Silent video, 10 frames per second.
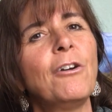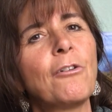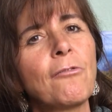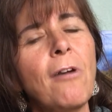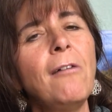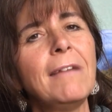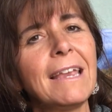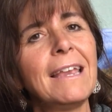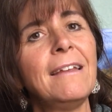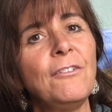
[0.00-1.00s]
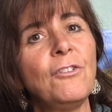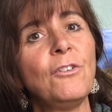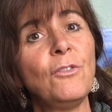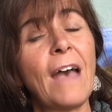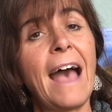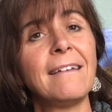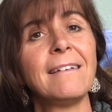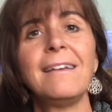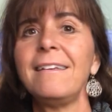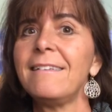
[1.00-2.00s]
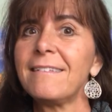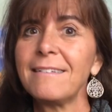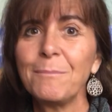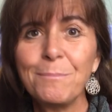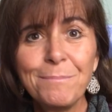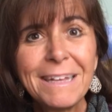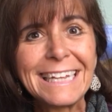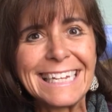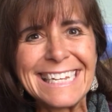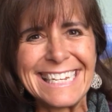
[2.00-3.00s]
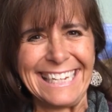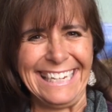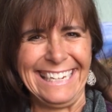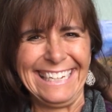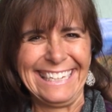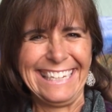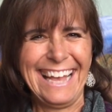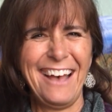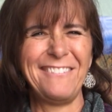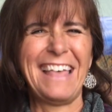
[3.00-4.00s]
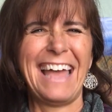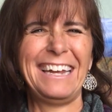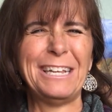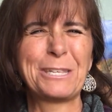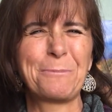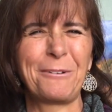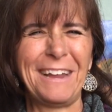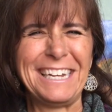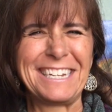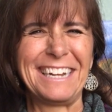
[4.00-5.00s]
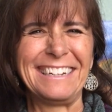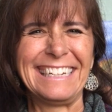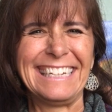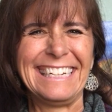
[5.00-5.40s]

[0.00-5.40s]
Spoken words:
growing into that stability of that inspiration.